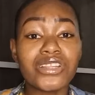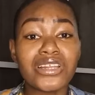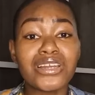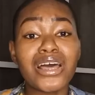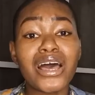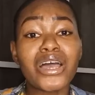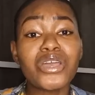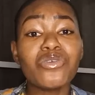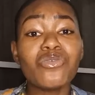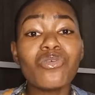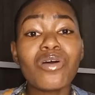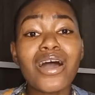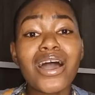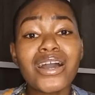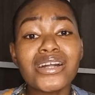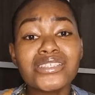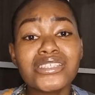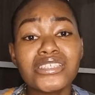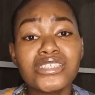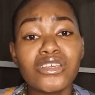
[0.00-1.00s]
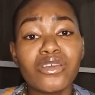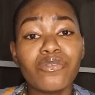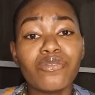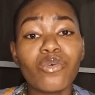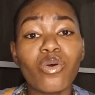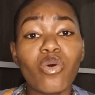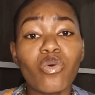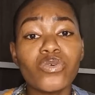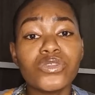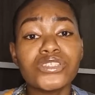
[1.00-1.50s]
then are you active
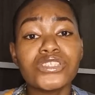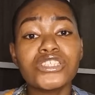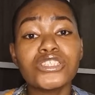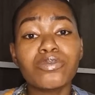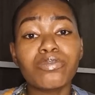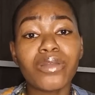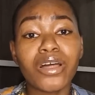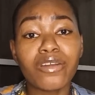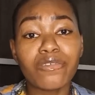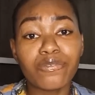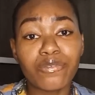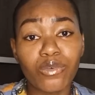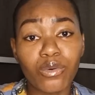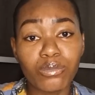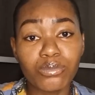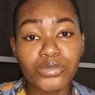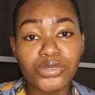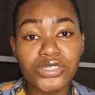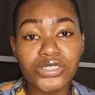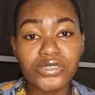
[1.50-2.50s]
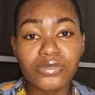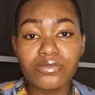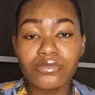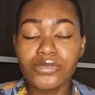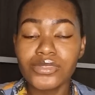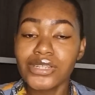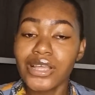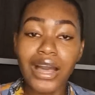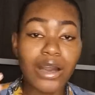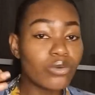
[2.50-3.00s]
on these platforms?
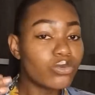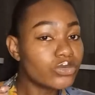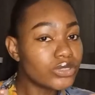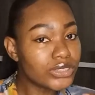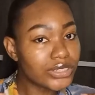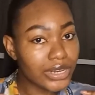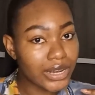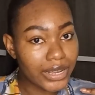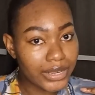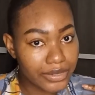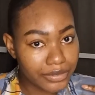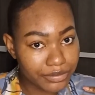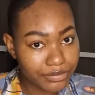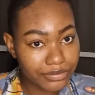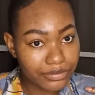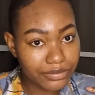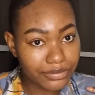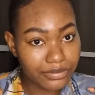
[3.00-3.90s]
I won't lie.